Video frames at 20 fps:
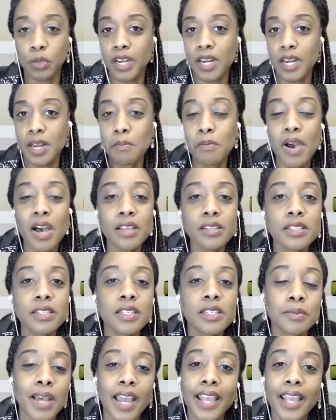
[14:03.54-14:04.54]
any
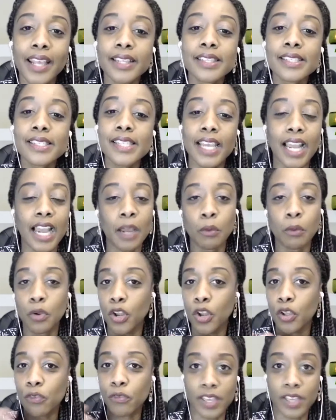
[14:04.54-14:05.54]
masterminds. Like, I want
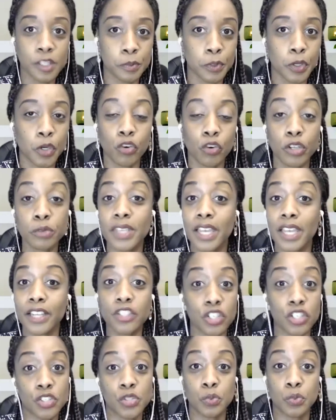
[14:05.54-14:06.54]
no Facebook groups. I
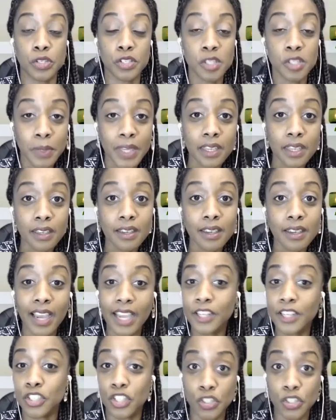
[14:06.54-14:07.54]
just want to speak. I
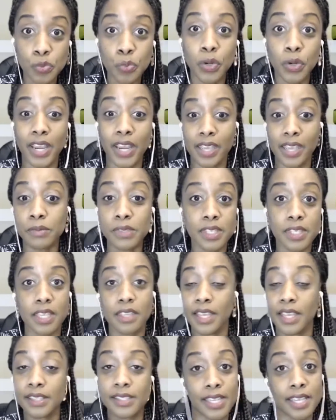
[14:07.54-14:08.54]
just want to MC.
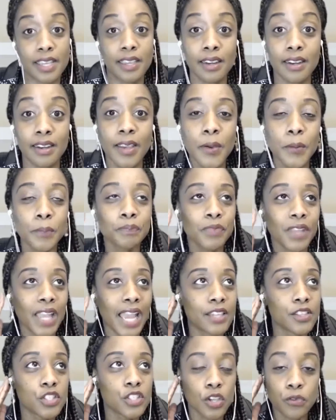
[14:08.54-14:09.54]
That's it.
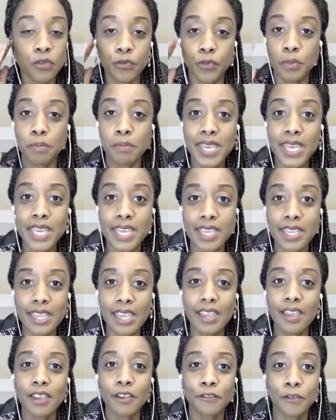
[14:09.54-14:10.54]
And so for me,
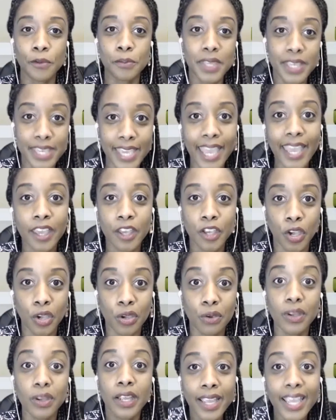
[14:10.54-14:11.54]
from the get-go,
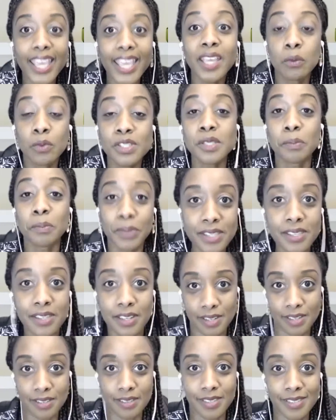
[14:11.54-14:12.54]
it was a
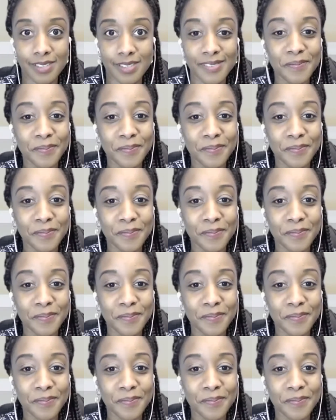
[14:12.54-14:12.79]
business.